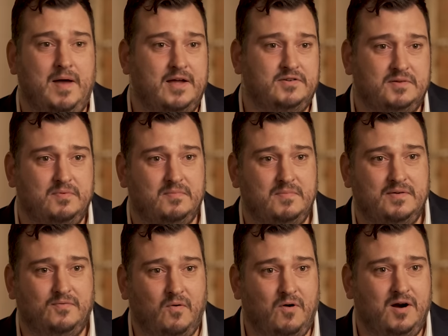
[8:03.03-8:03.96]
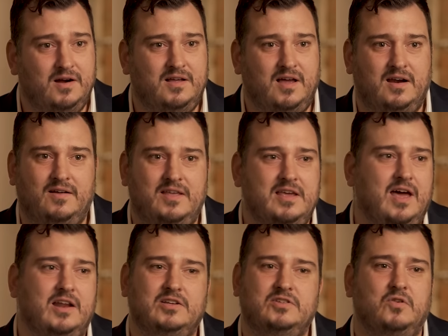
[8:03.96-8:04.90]
Patrick put me forward. He
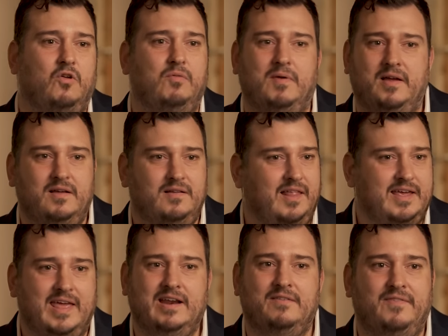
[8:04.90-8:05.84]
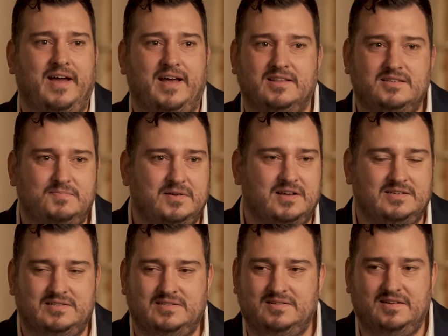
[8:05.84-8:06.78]
kind of sold me like in advance
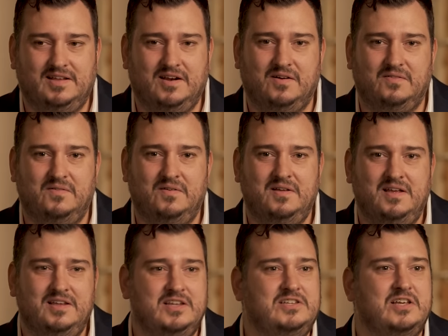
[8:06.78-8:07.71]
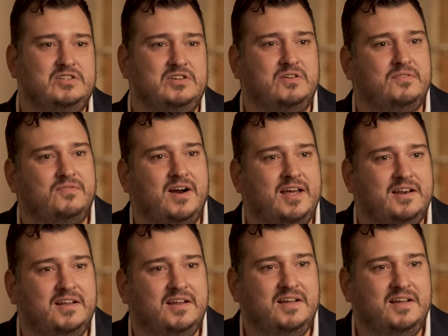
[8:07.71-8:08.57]
because he's such a good friend.